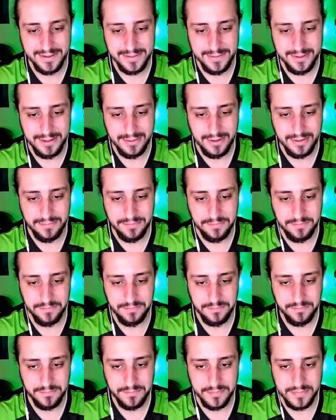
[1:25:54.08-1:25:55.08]
Anyway,
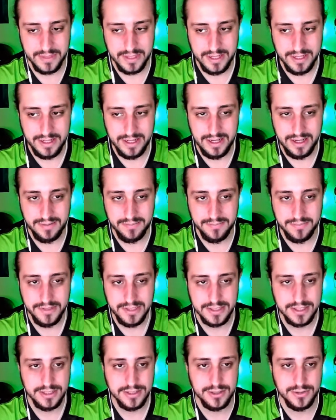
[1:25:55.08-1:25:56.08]

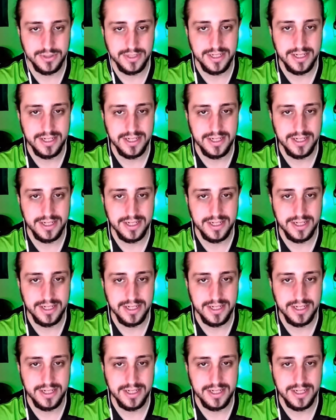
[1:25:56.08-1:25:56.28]
that's gonna do it,